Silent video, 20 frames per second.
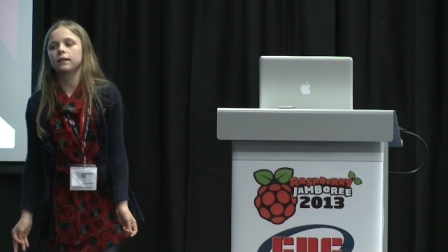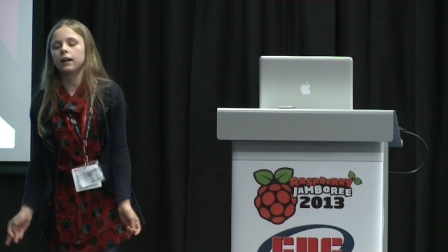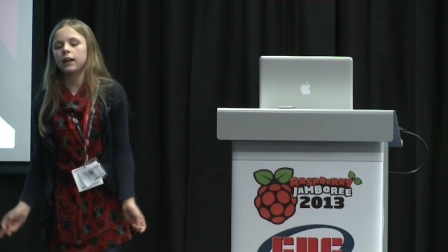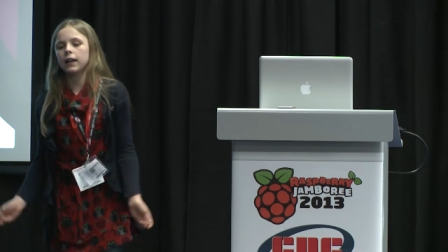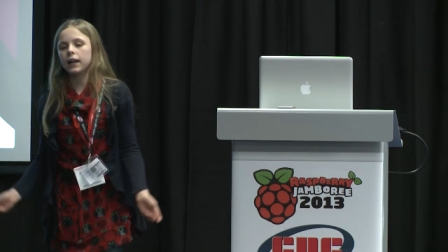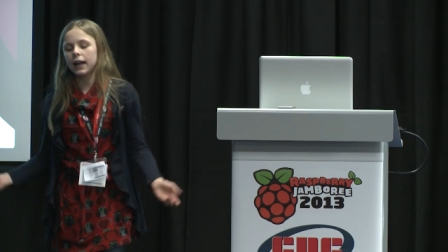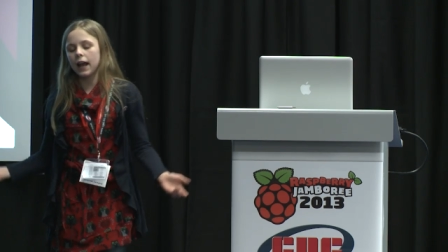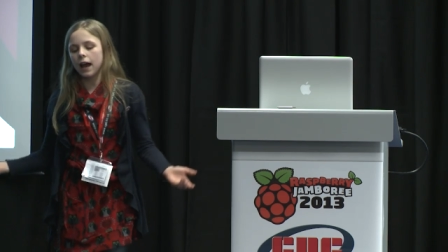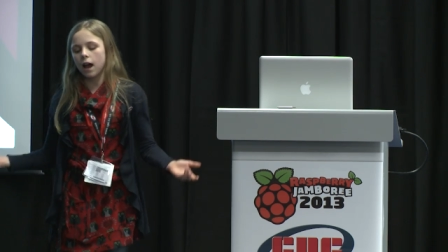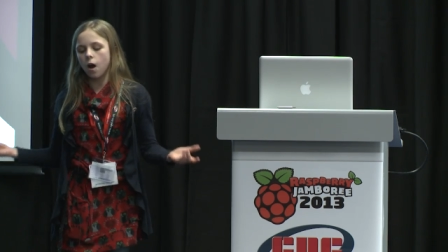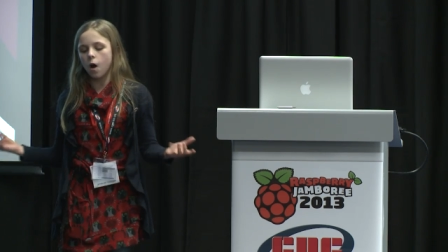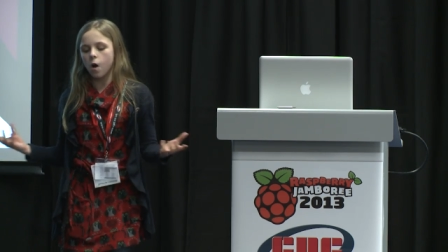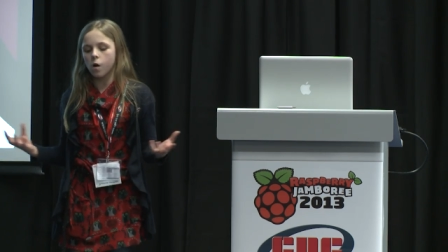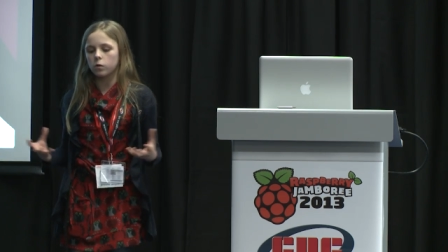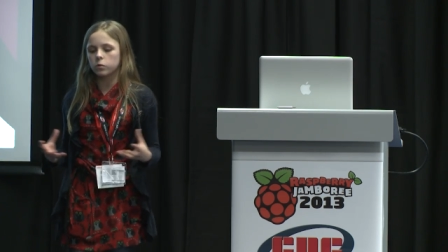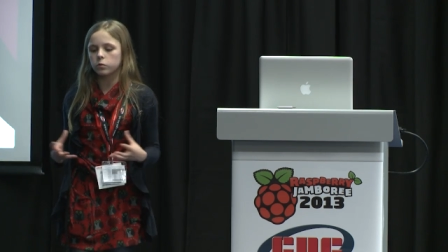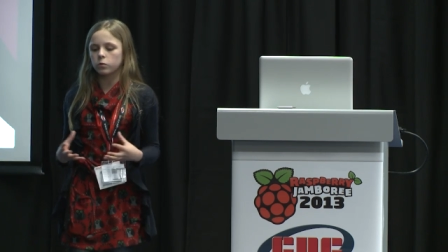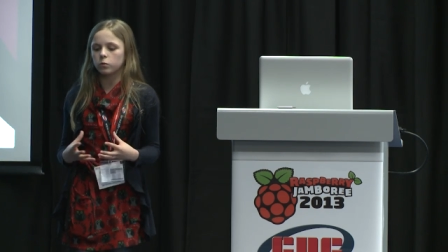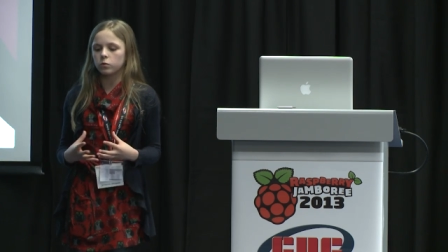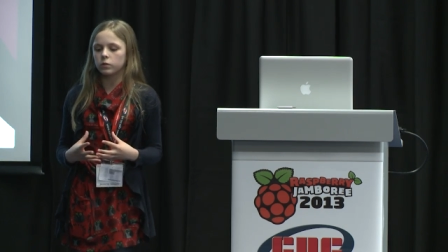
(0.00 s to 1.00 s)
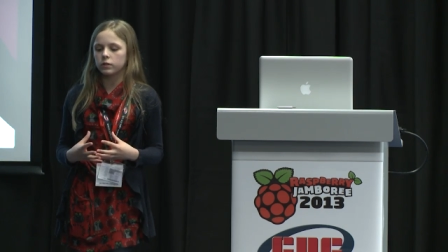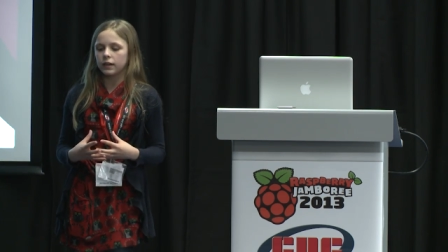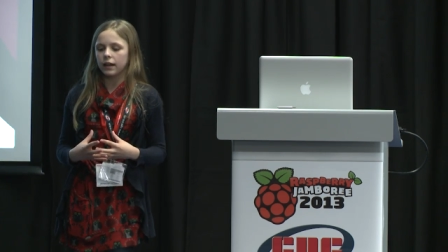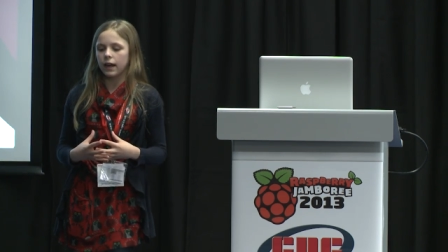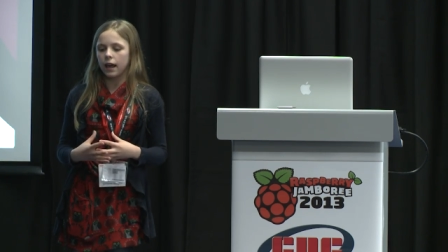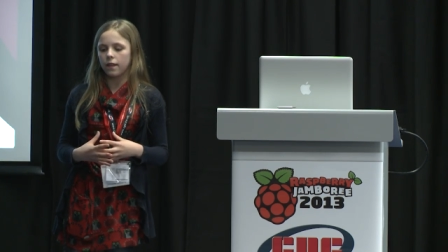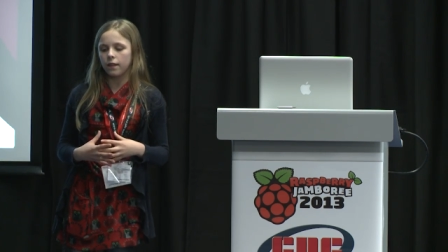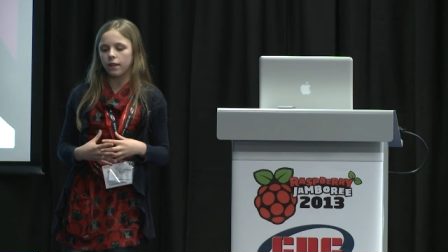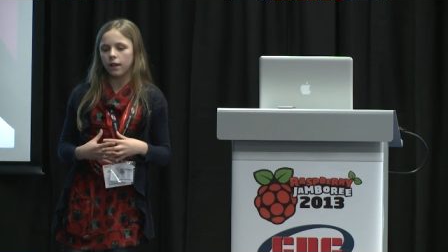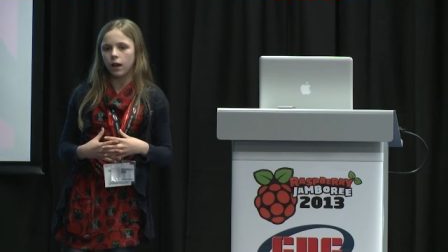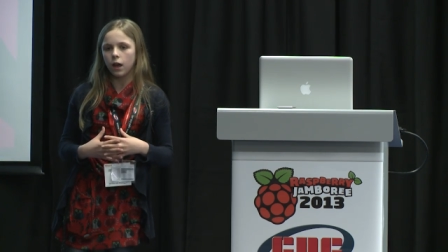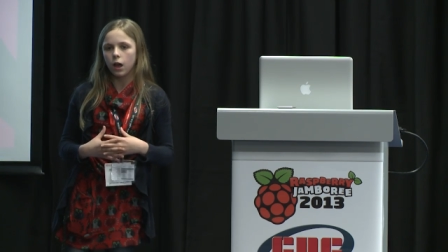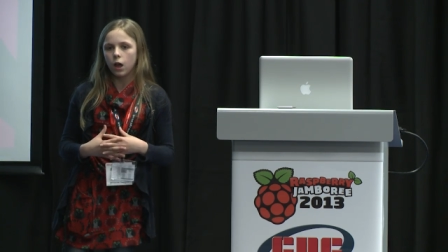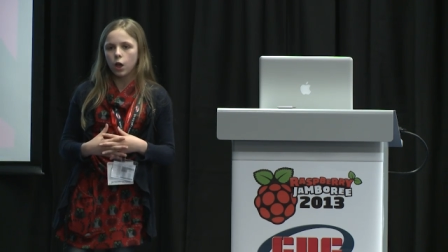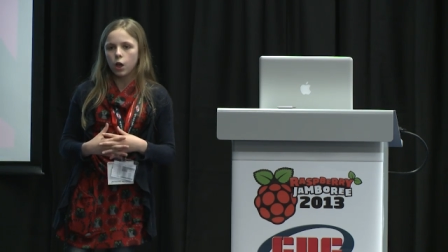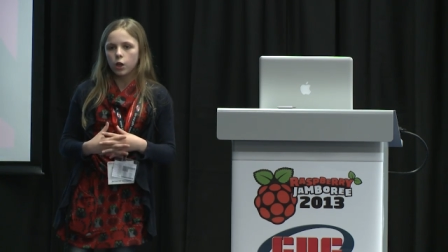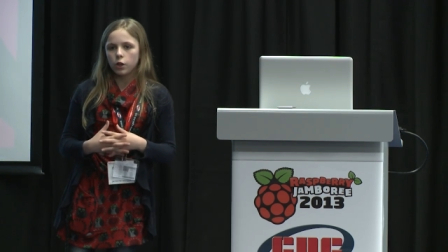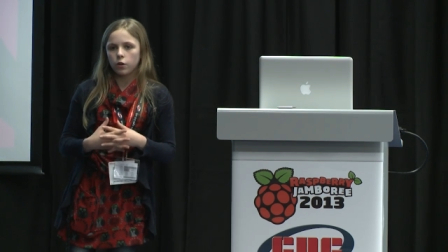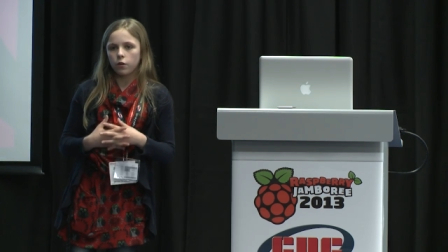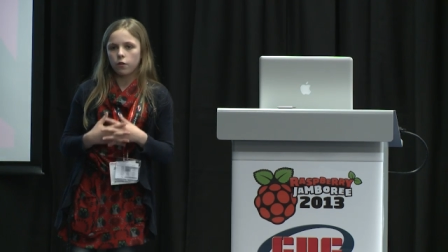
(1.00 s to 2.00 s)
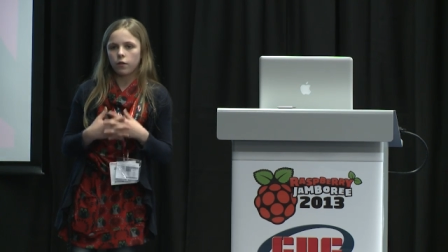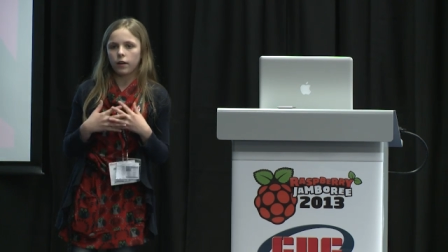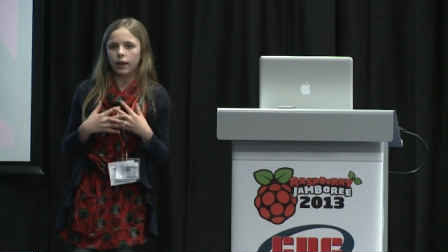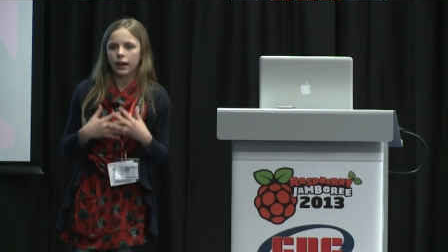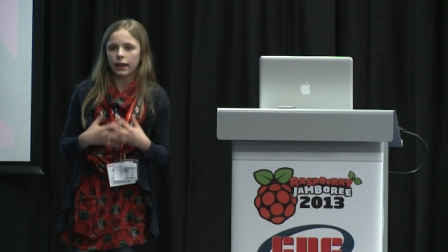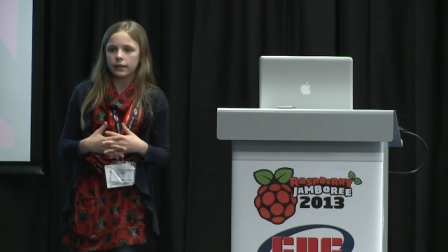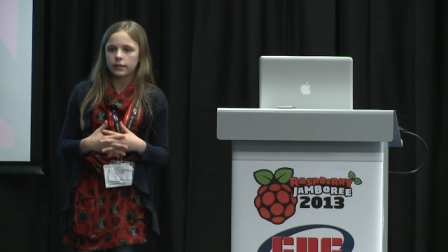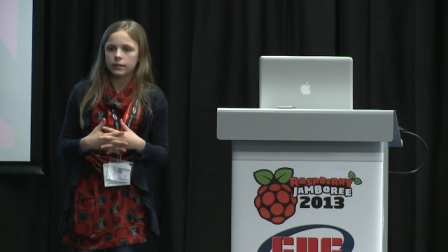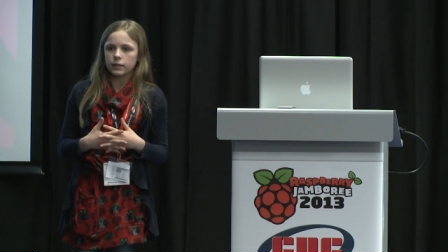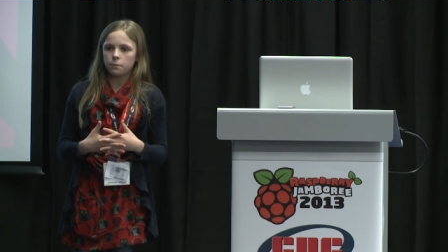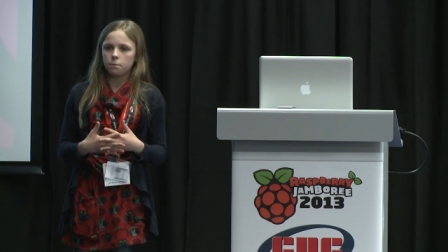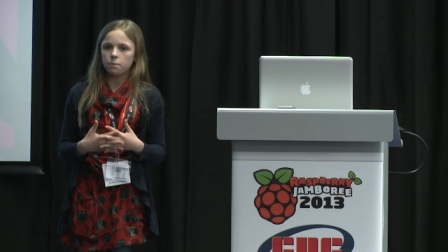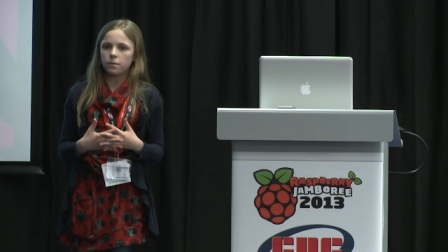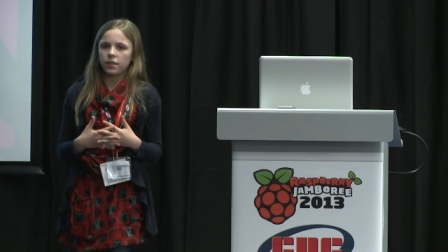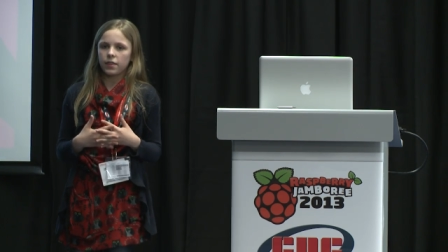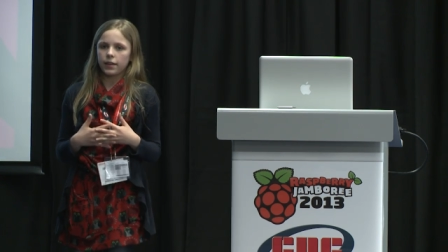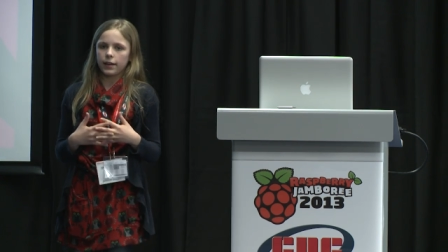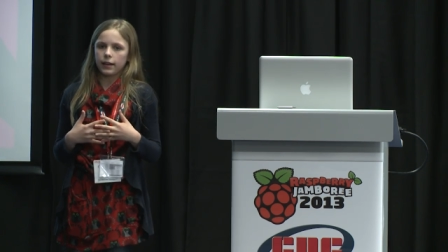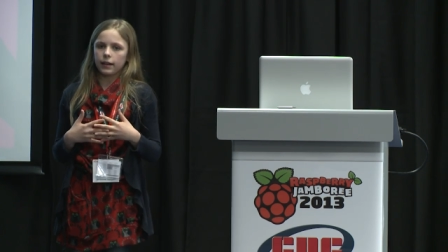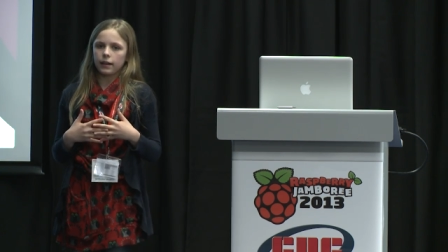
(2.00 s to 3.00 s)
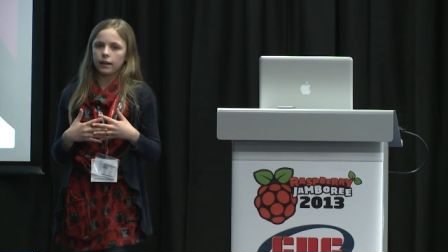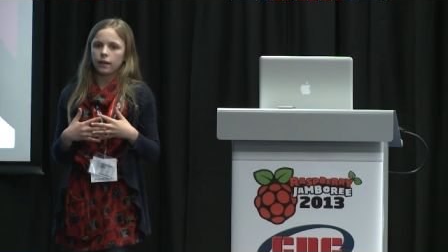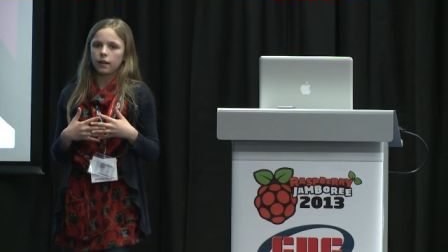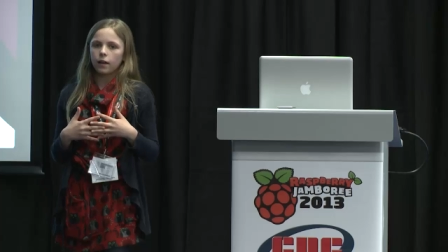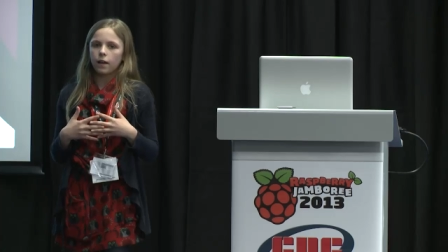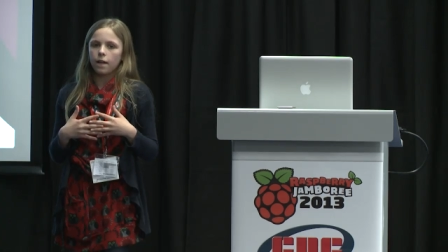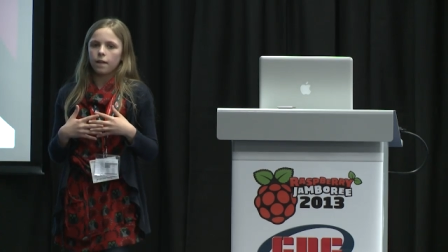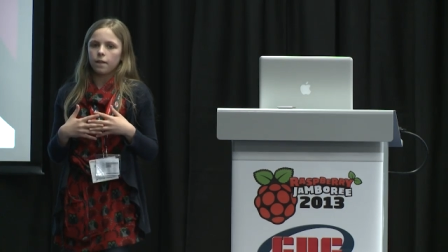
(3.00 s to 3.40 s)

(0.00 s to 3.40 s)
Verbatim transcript: Kind of get a whole school together to create something